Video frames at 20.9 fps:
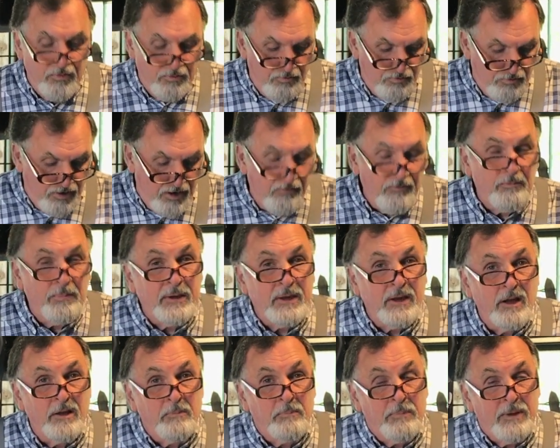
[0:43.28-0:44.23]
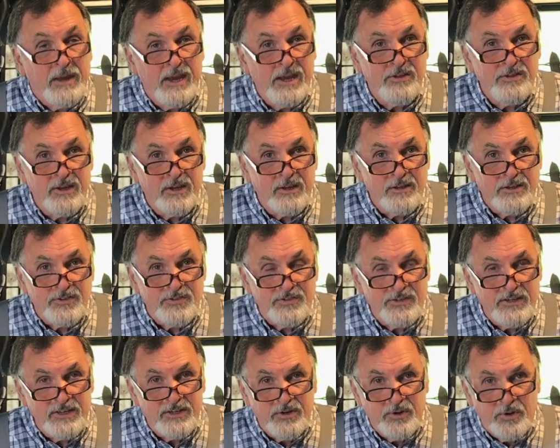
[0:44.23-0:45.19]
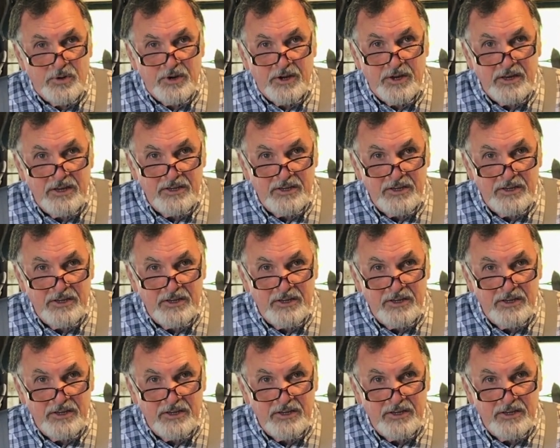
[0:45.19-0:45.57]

where I've begun painting this decoy.